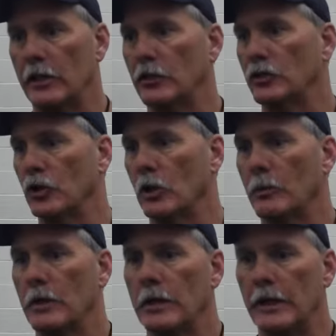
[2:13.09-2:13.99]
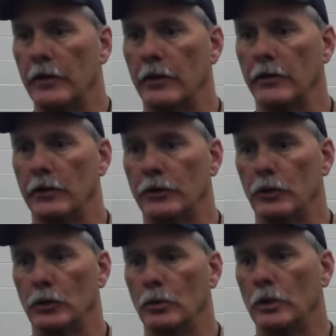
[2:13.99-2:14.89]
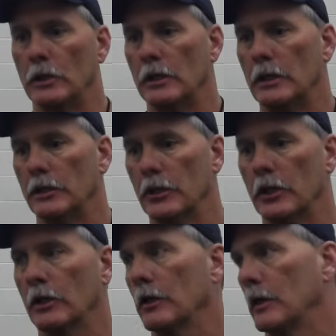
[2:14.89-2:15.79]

end some. And then the two young